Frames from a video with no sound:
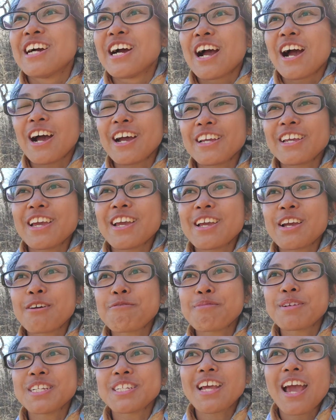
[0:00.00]
Hiking
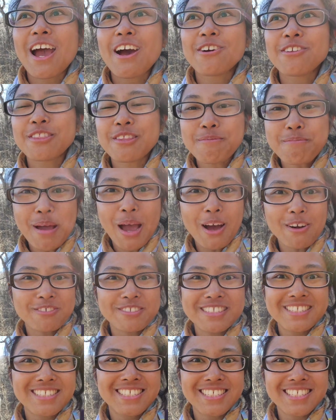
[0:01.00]
up and down the
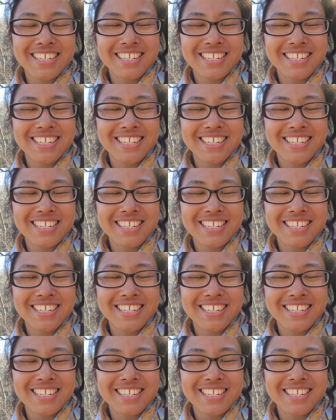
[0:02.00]
mountains